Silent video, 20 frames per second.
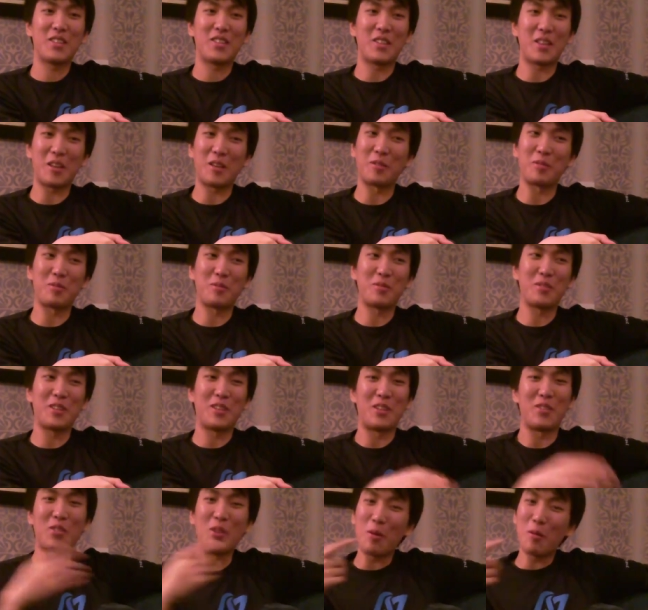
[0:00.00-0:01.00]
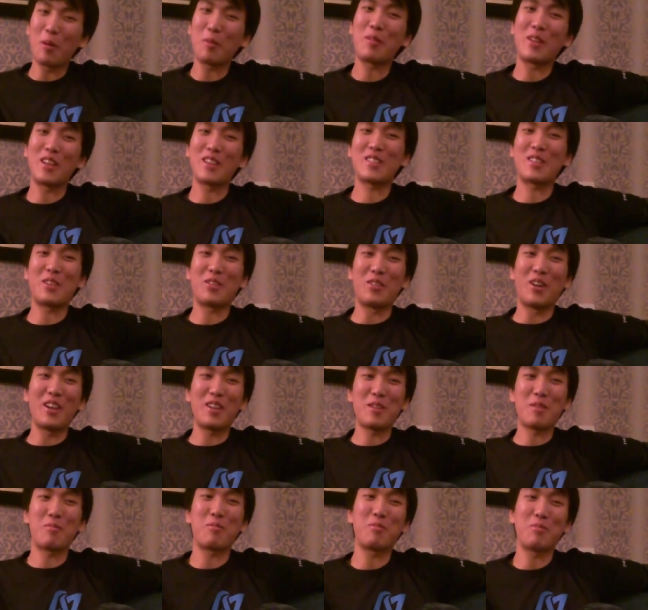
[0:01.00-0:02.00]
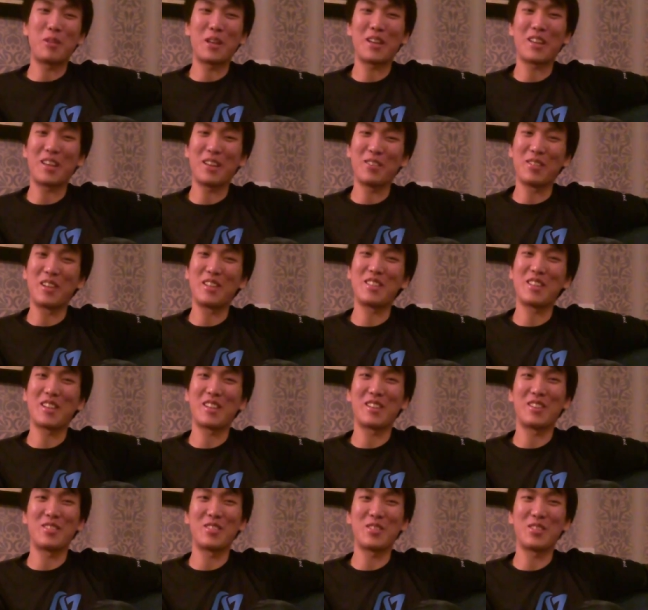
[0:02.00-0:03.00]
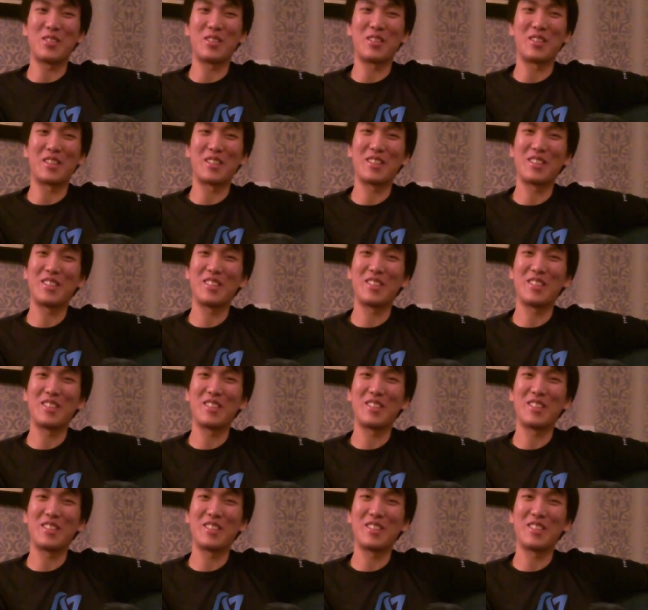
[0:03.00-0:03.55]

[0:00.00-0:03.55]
Damn. If you don't mind me asking, why do you pick NyJacky? I'm just wondering.